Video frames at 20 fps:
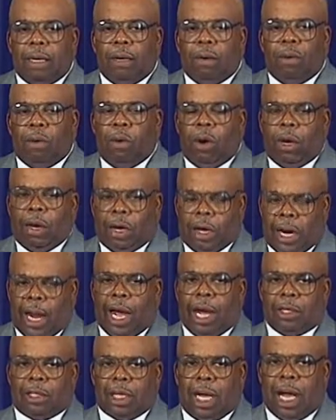we'll
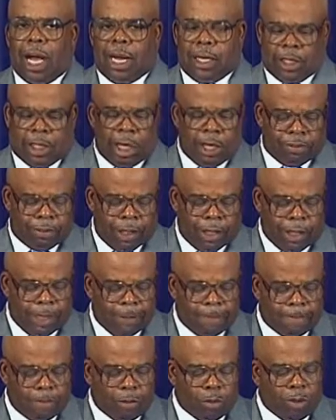announce our subject.
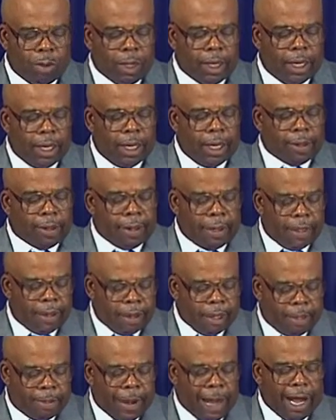
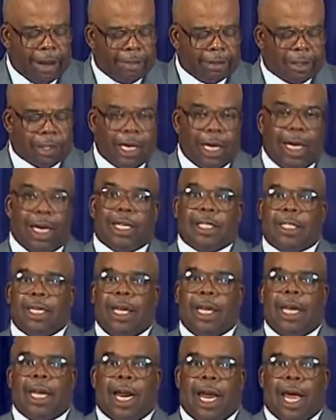The Bible says
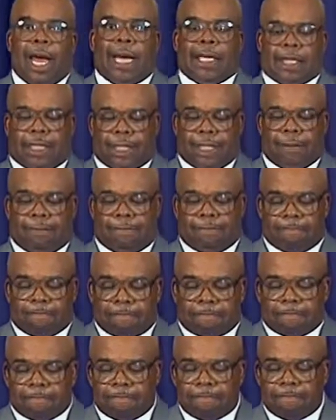in Acts
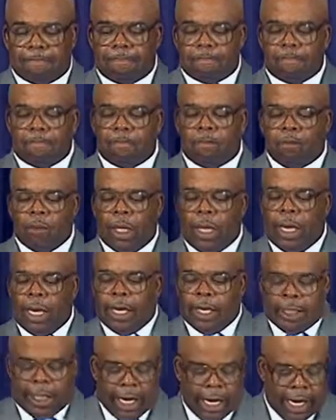
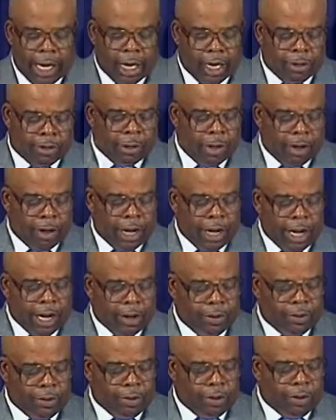ten
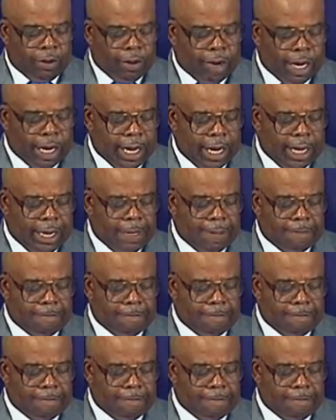thirty-three,